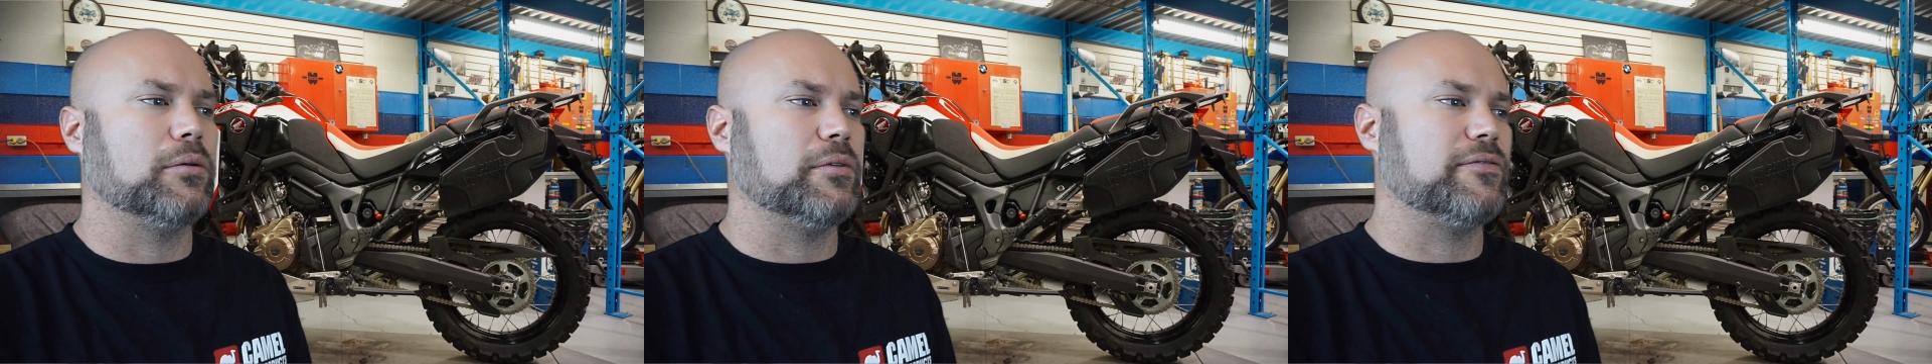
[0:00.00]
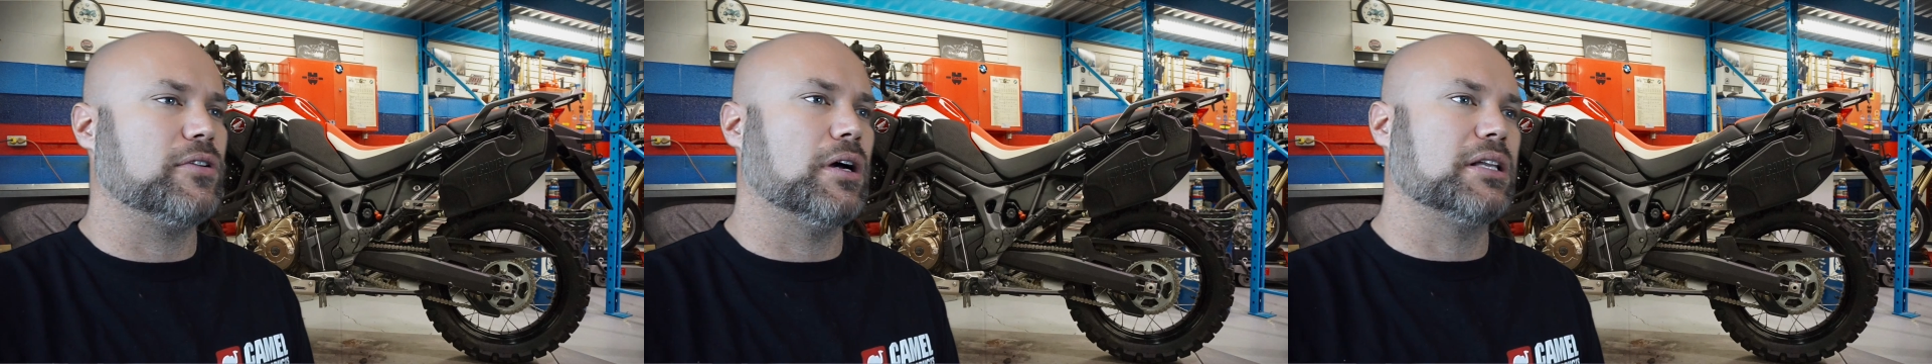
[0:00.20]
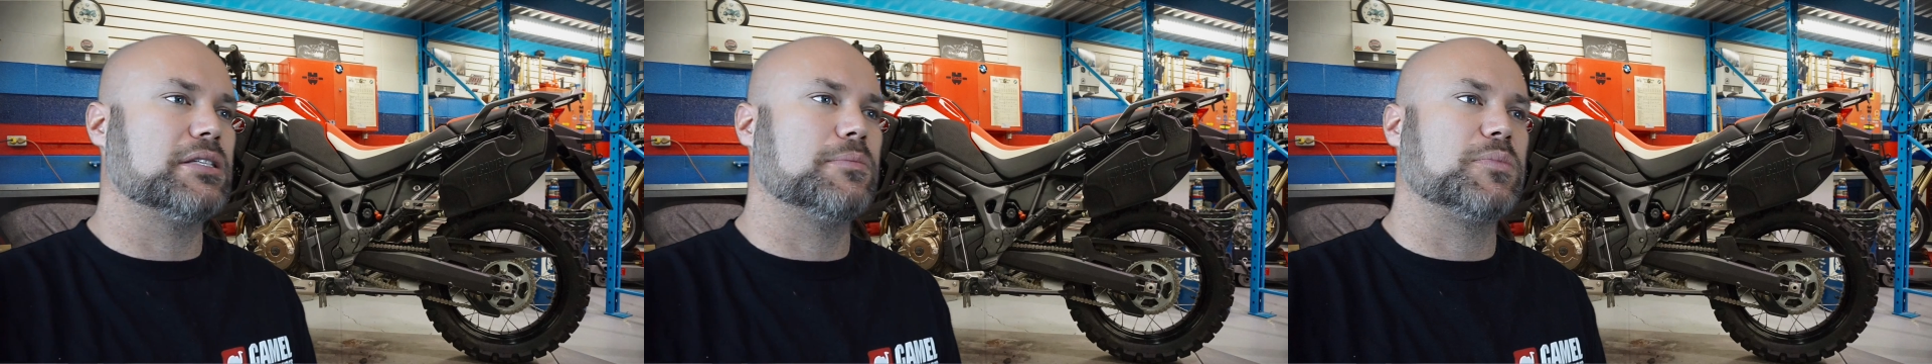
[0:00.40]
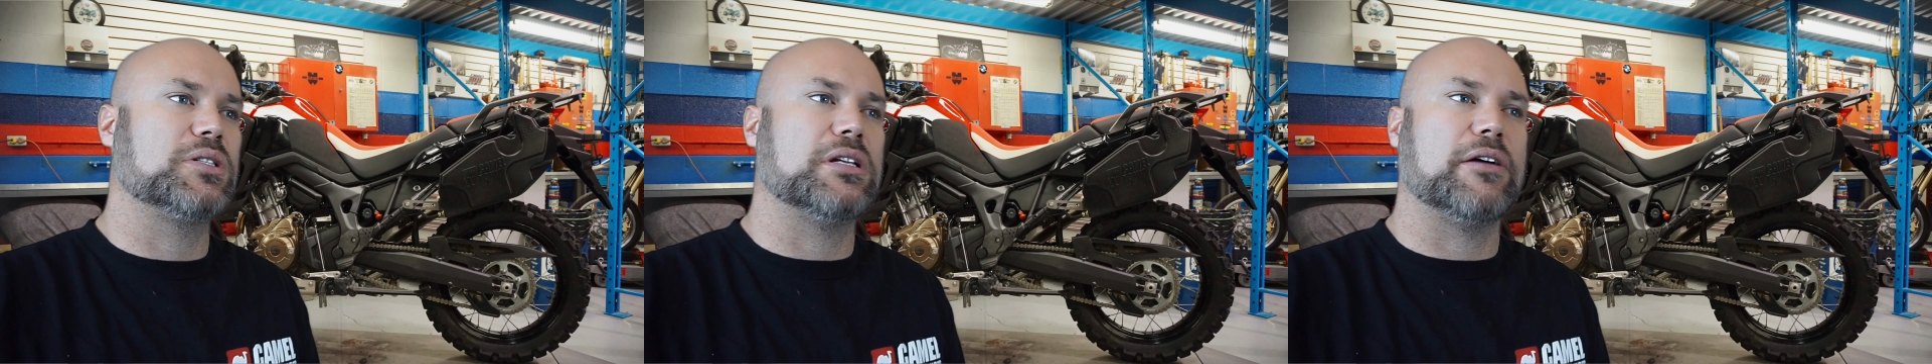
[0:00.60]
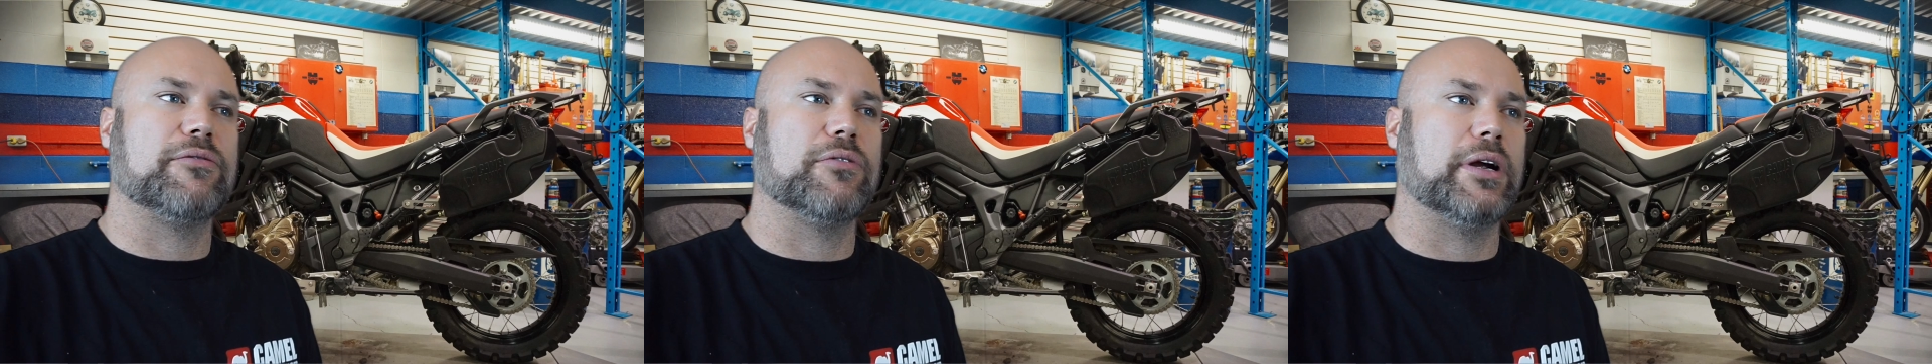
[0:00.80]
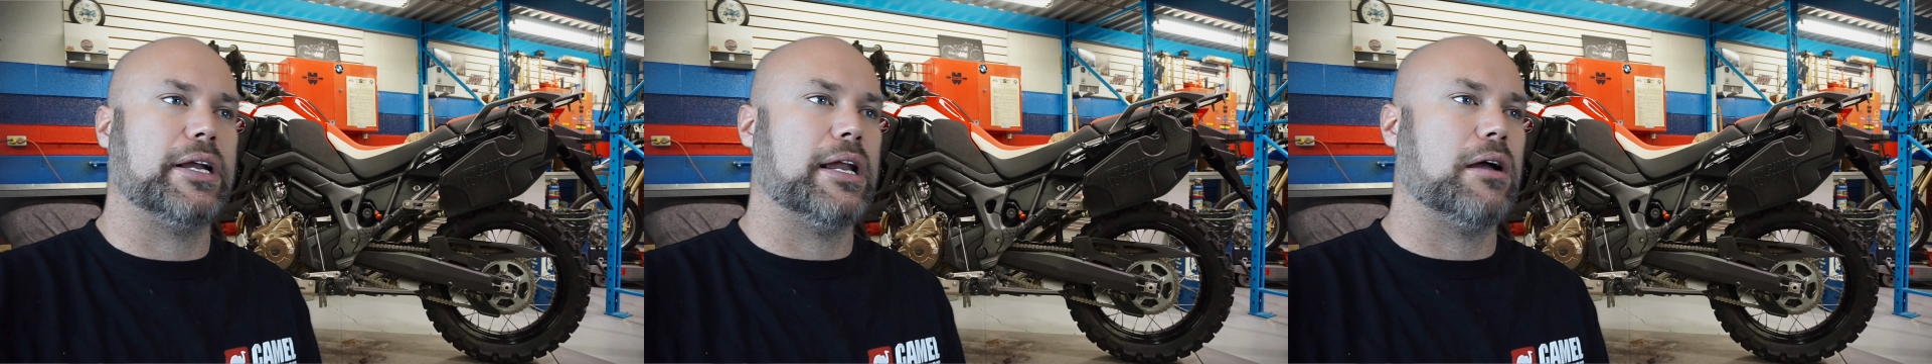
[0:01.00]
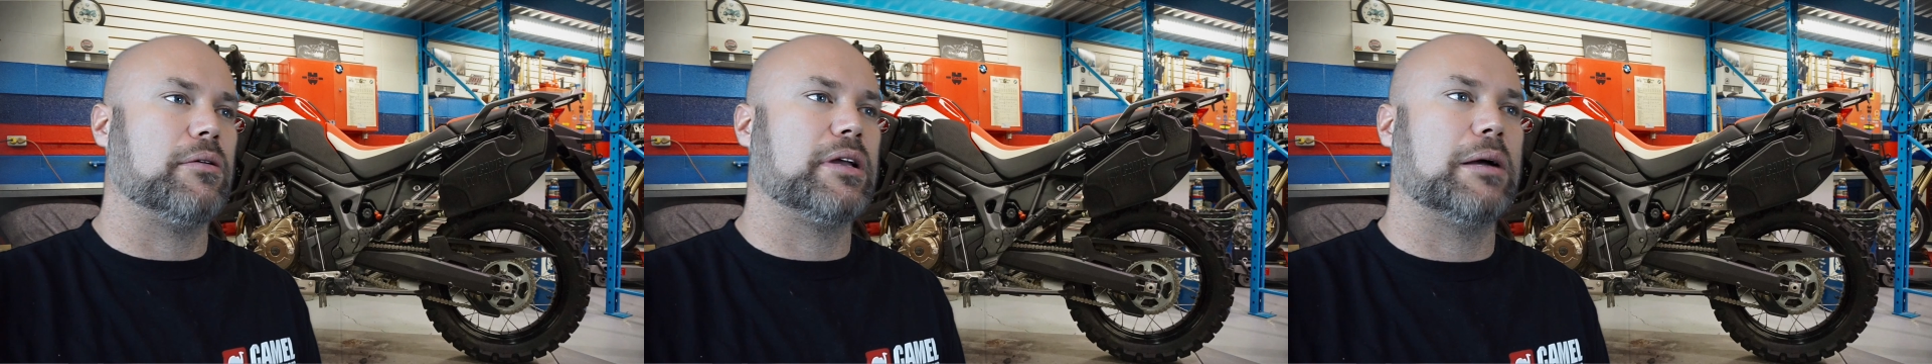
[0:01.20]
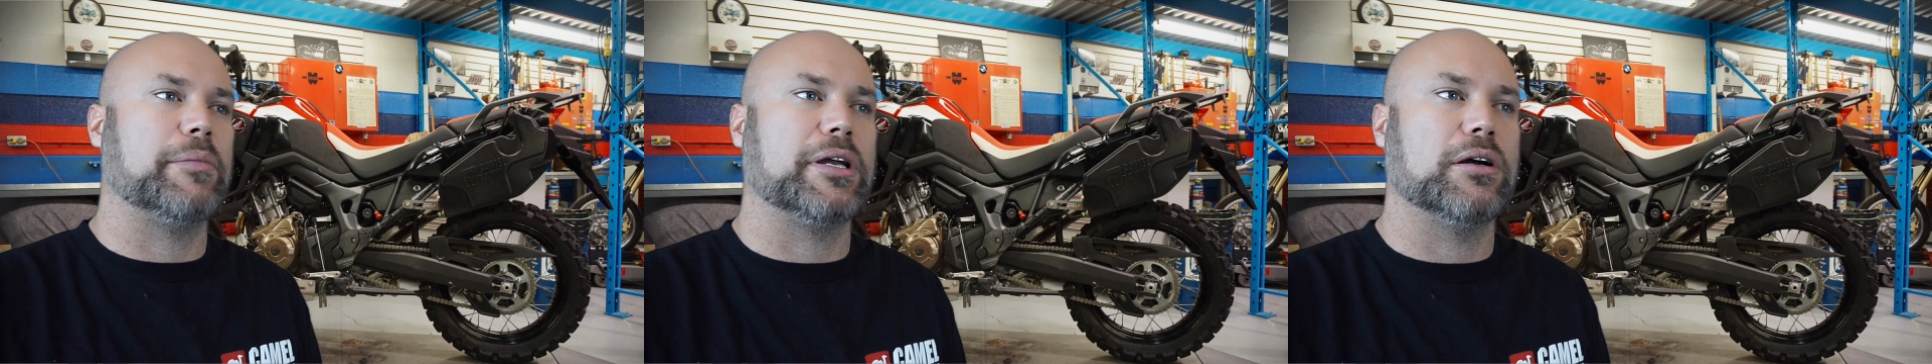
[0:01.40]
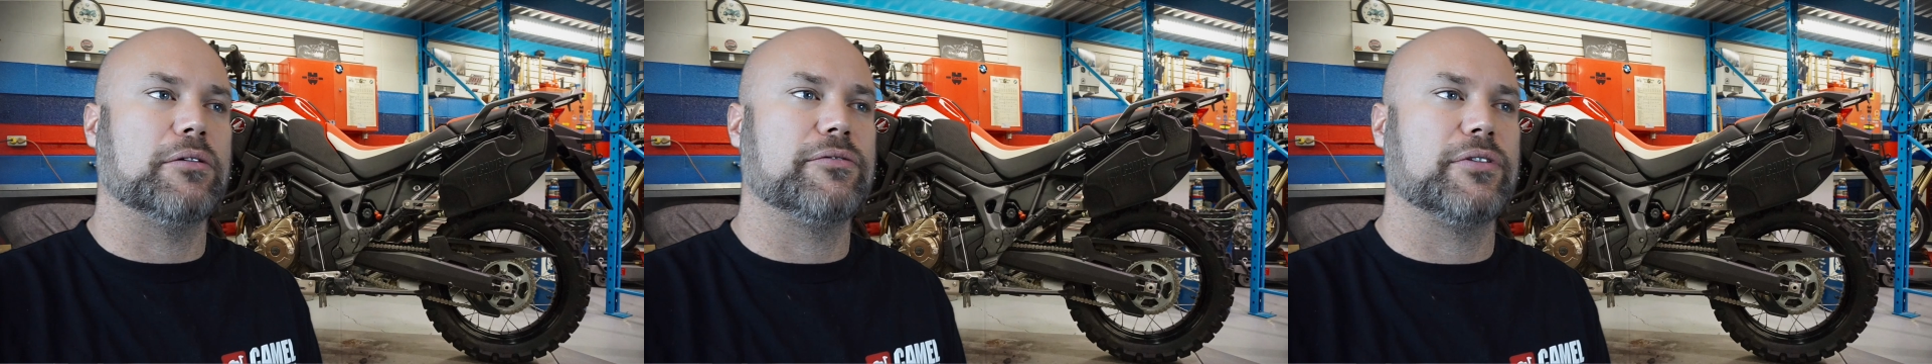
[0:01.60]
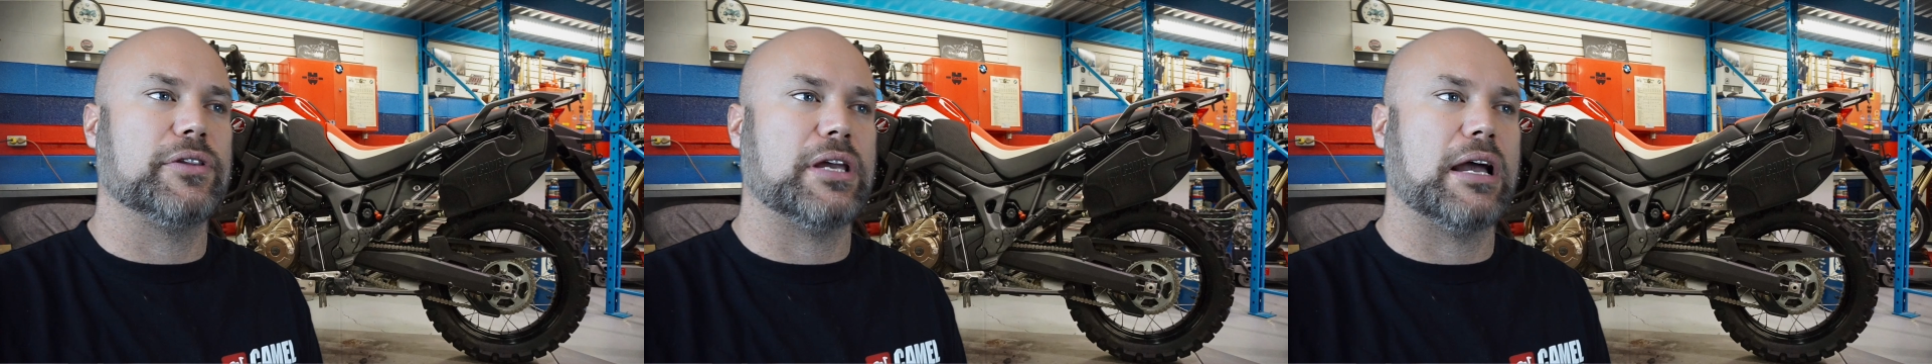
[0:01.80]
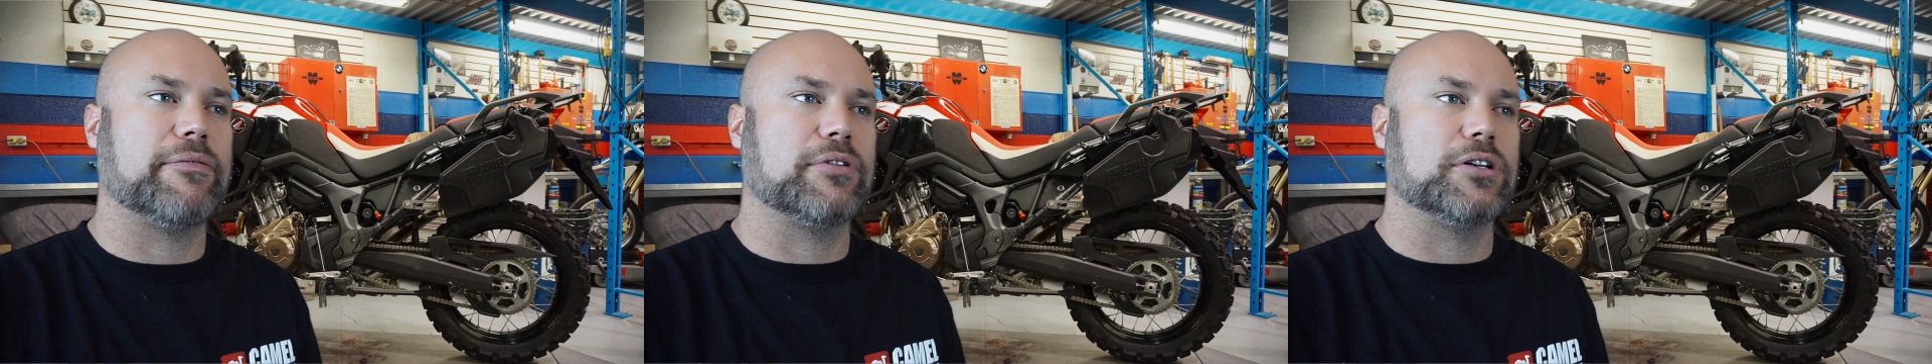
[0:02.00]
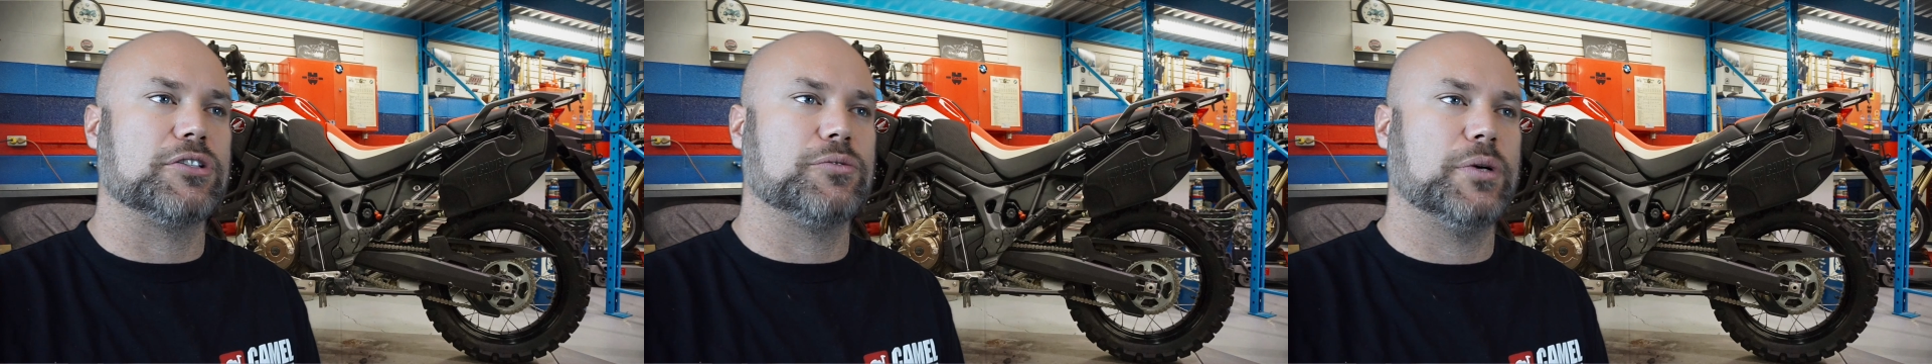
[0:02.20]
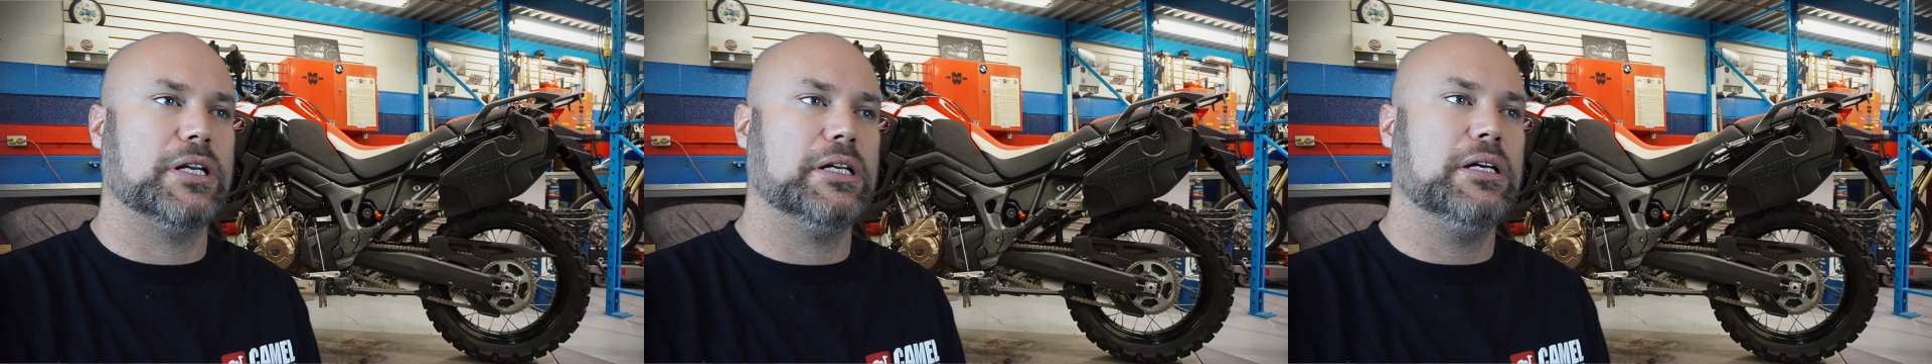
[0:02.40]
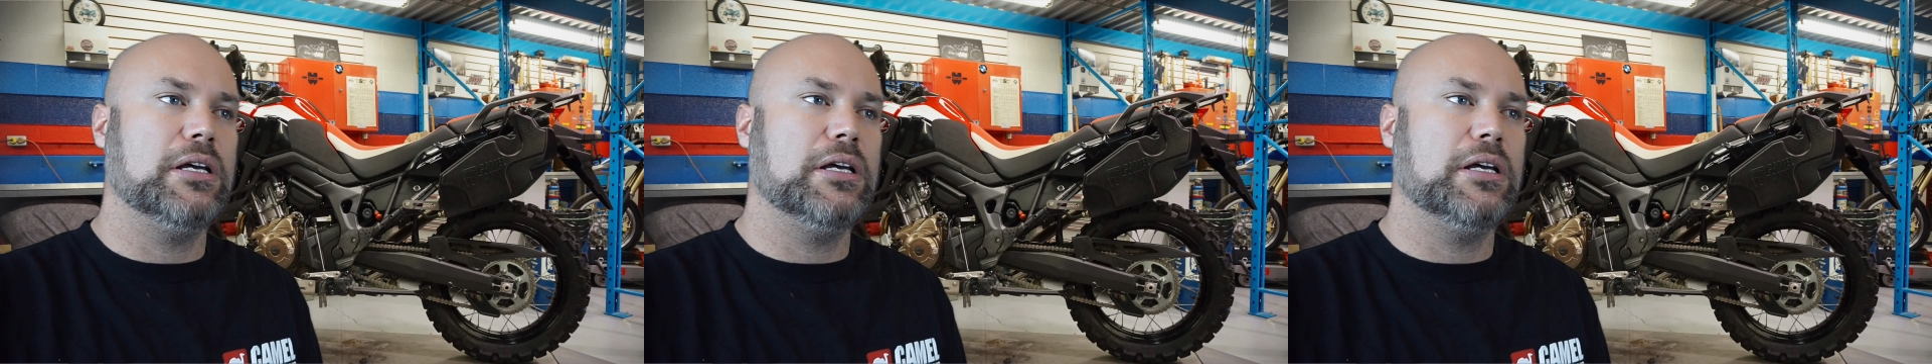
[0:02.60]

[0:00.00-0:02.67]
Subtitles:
We've got some stuff right now coming out for the Africa Twin,